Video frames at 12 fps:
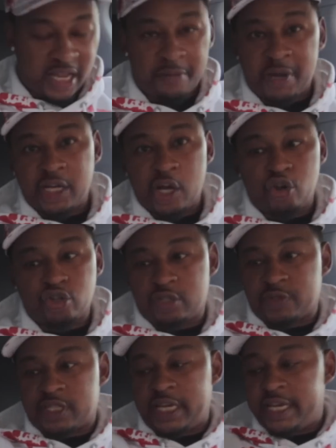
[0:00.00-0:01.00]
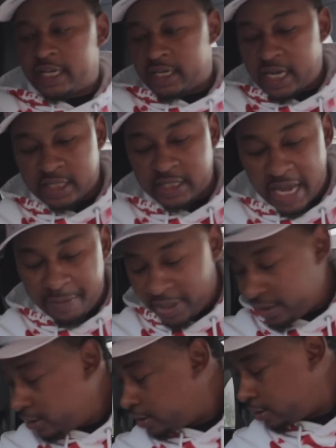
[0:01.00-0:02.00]
Like my nose just was leaking and I
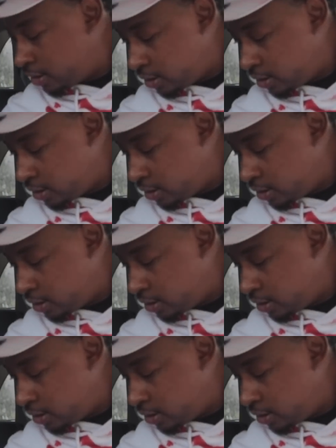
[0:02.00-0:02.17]
stopped it.